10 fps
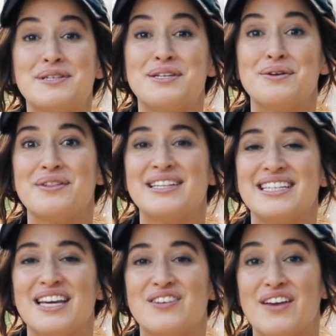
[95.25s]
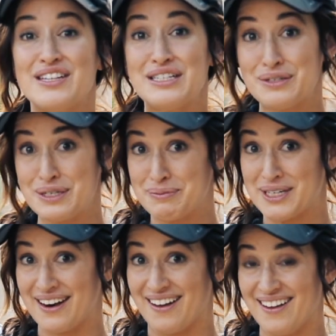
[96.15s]
to the City of David's YouTube
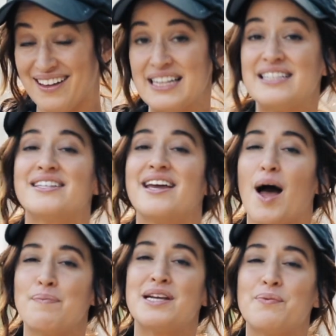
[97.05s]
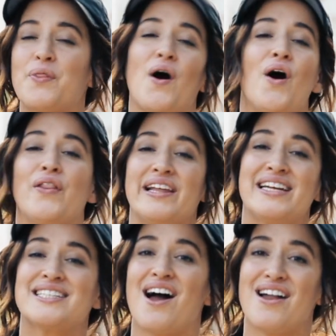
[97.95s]
channel. Stay updated with all the latest